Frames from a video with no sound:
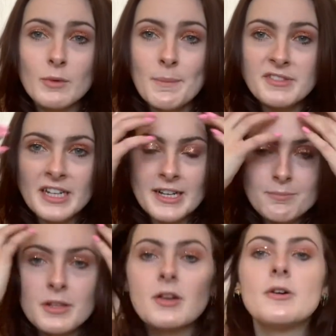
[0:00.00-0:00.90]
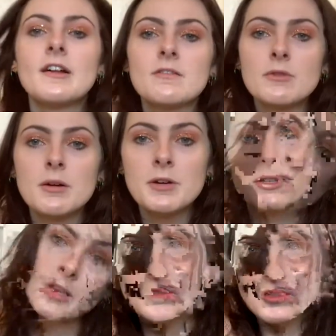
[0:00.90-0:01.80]
website below as well, but
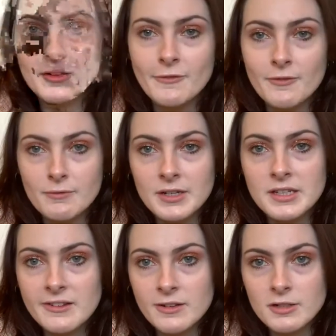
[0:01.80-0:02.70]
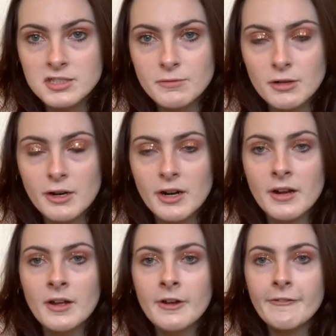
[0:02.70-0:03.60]
you should really search for